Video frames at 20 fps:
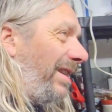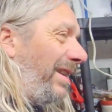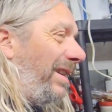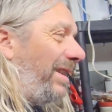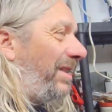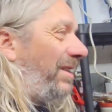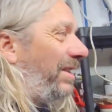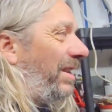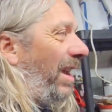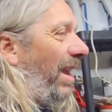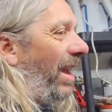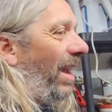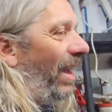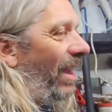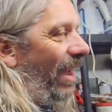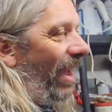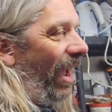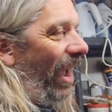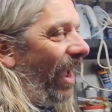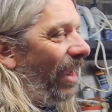is
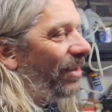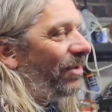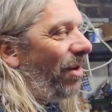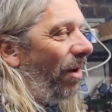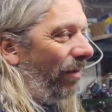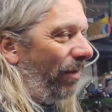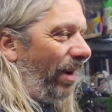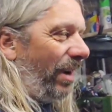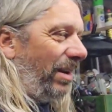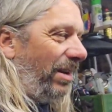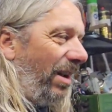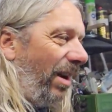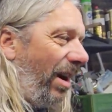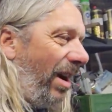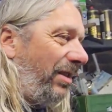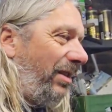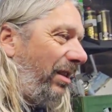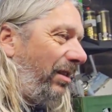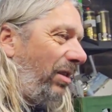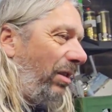it's not very
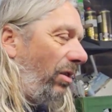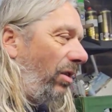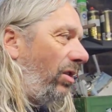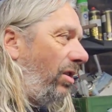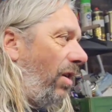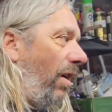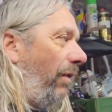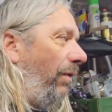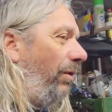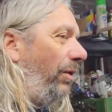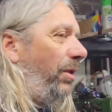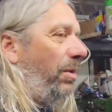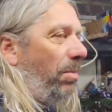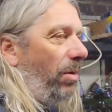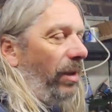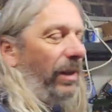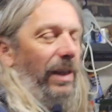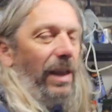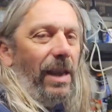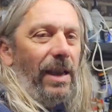nice, it's
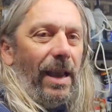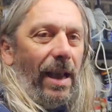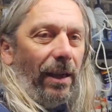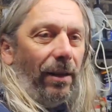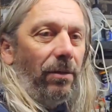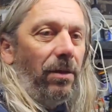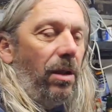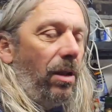uncomfortable, and you get